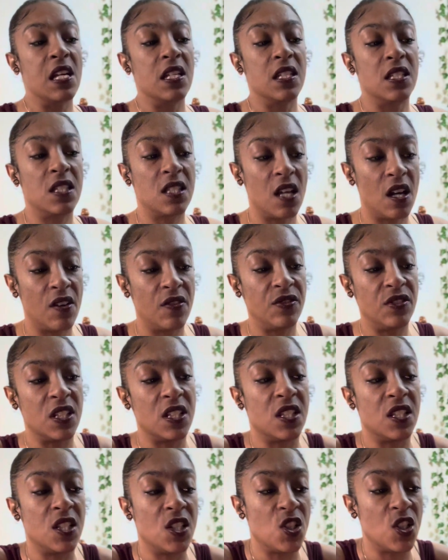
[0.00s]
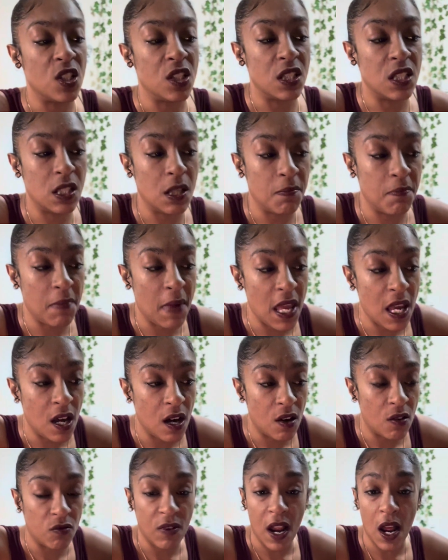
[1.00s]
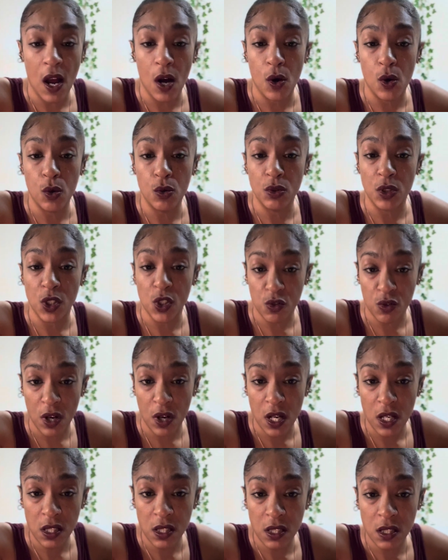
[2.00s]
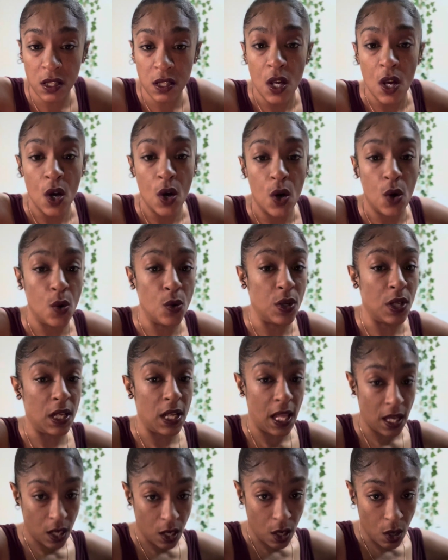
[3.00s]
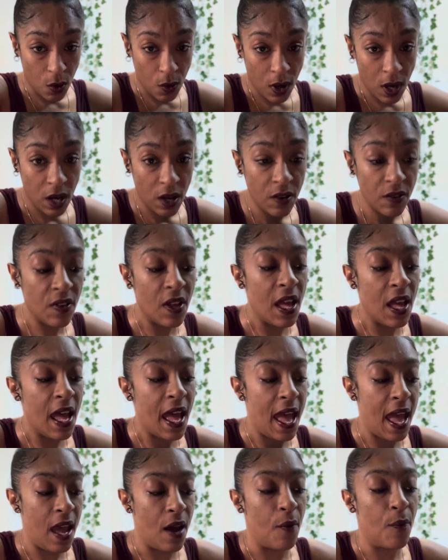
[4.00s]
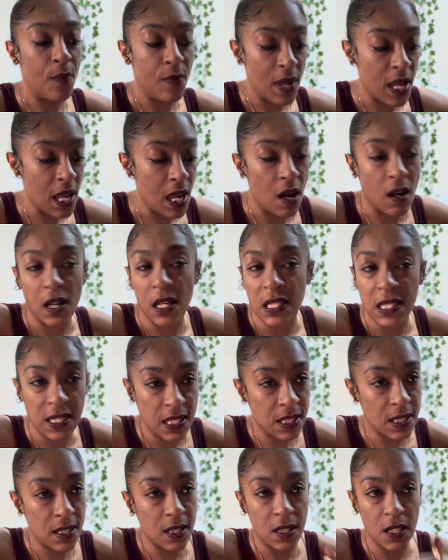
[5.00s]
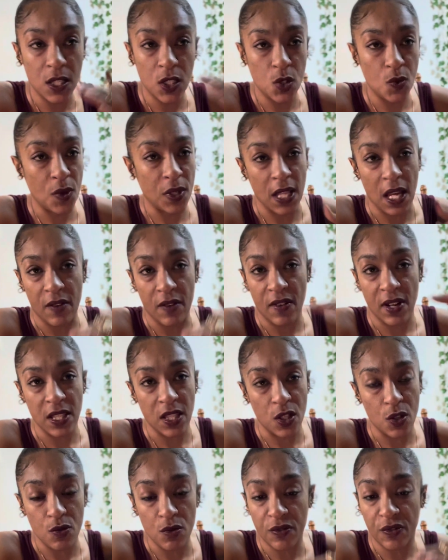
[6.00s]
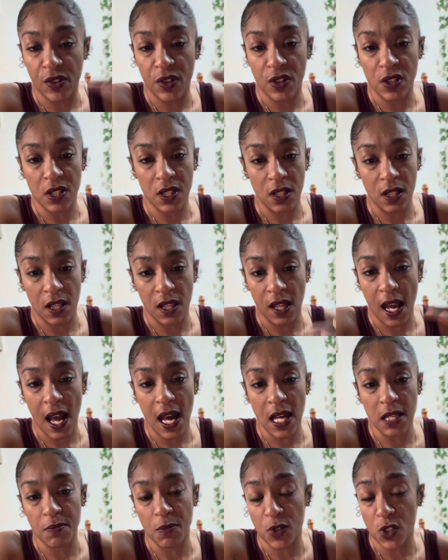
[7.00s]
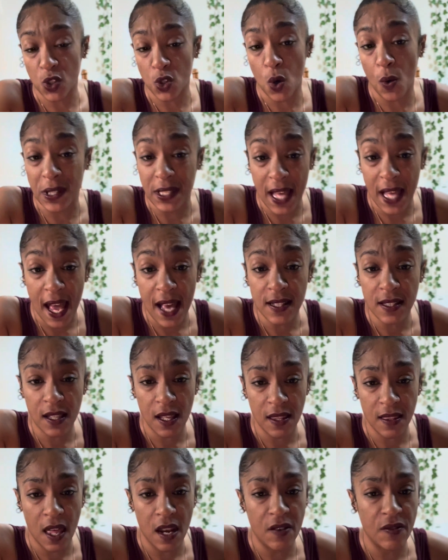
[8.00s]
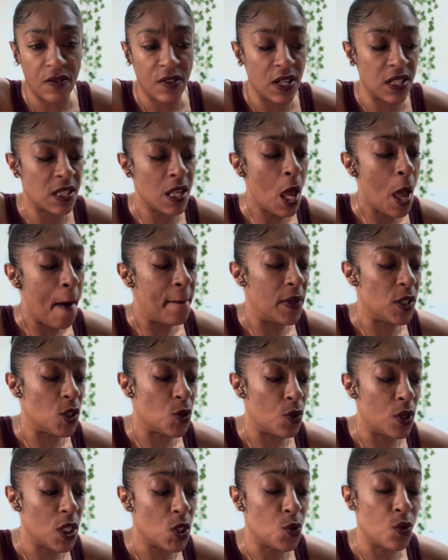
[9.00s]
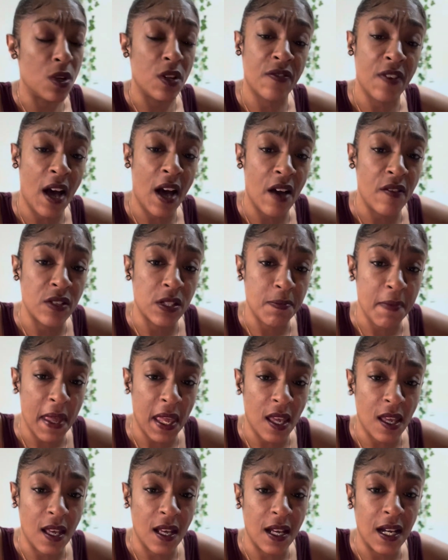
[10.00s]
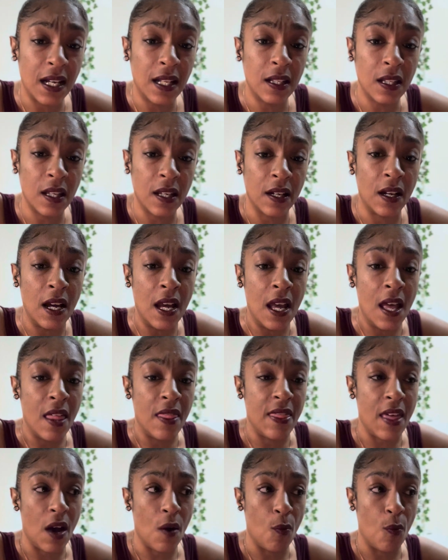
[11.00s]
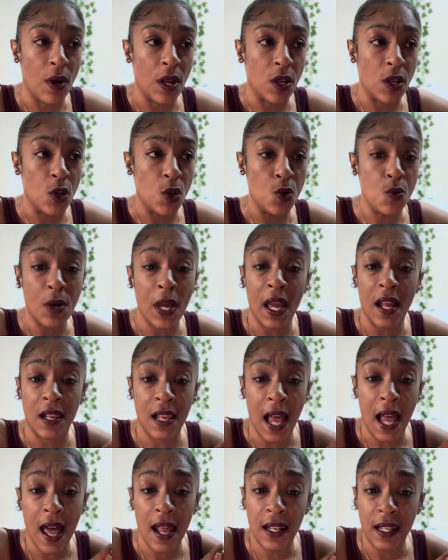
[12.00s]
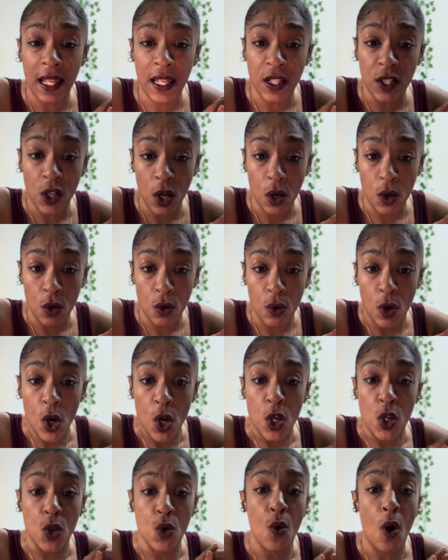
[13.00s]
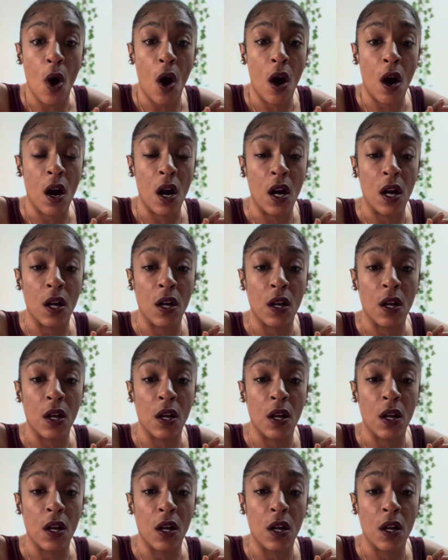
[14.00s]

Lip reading: tough decisions to make around who to trust, who to let go of, and we are consistently doing that, right? The universe and the cosmos is always asking that of us, but 2025 is making it clear that when you cannot let go, you are